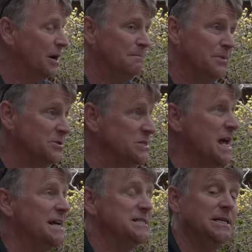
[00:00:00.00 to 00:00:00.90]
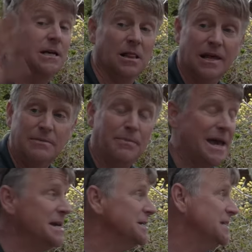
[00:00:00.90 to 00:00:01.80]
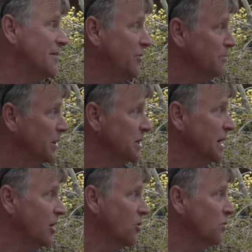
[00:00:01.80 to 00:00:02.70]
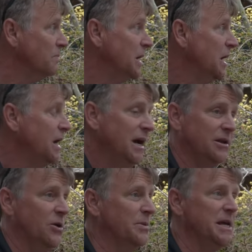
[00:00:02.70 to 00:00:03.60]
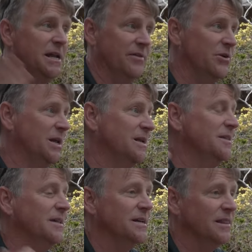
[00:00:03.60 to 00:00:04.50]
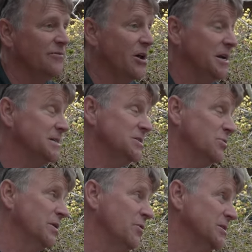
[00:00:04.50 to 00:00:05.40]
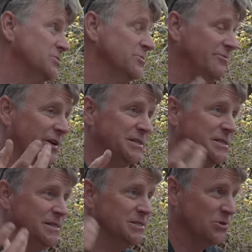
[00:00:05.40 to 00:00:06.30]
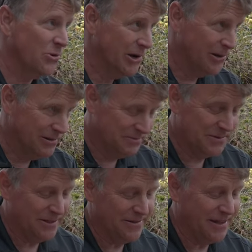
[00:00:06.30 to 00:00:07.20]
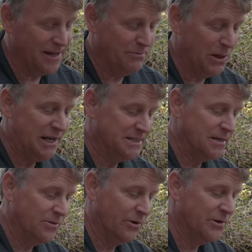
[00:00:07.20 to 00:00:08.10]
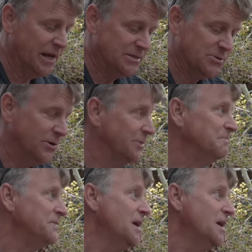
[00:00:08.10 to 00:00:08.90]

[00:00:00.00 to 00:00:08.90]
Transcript: um, those nasty clay banks after building a home, mm-hmm. and nobody can ever get anything to live on it because nobody wants to invest in soil. Right, I think plants can grow without soil.